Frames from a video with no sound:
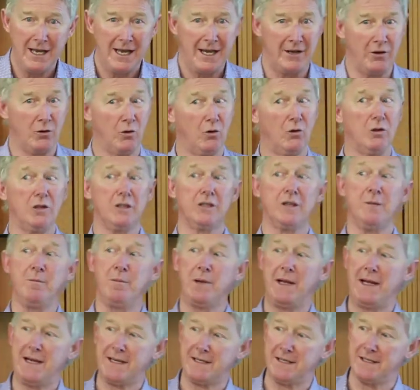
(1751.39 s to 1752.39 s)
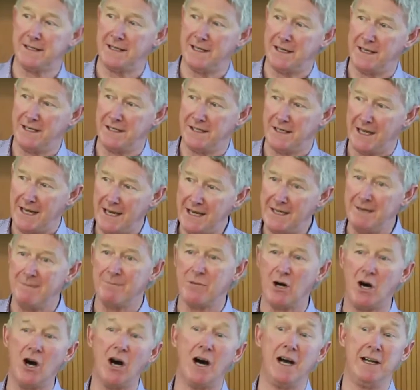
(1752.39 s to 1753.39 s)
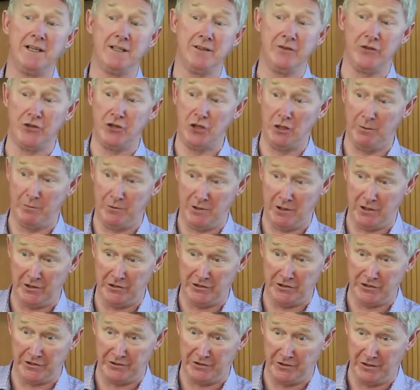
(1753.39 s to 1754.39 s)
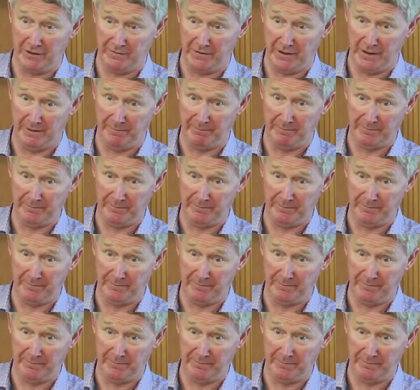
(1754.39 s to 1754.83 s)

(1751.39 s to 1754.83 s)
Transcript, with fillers: and all the complexity is hidden behind in the terminology server.